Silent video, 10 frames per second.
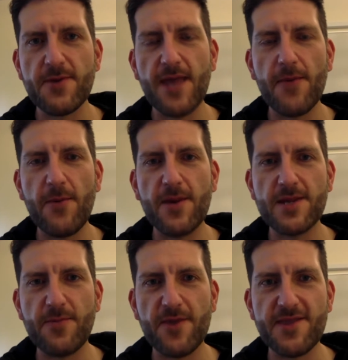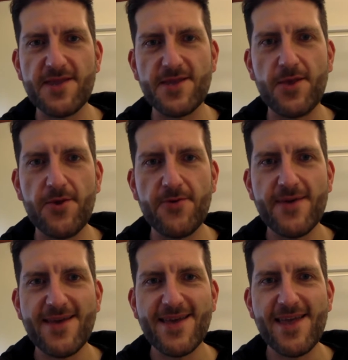and we wanted to bring these to you
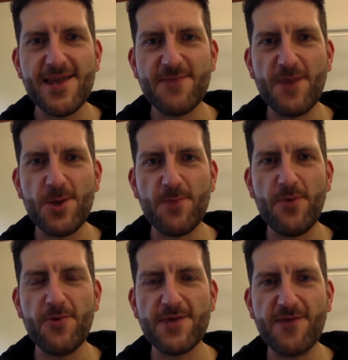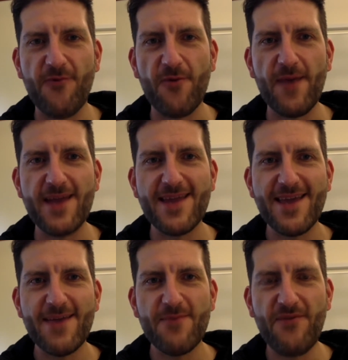in a special bonus format
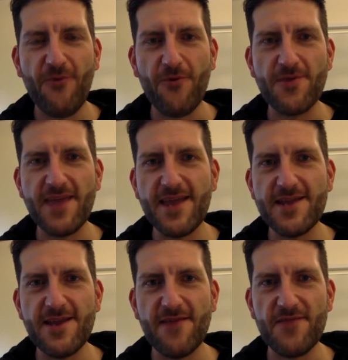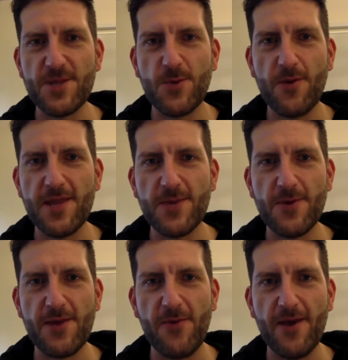before the end of the 2021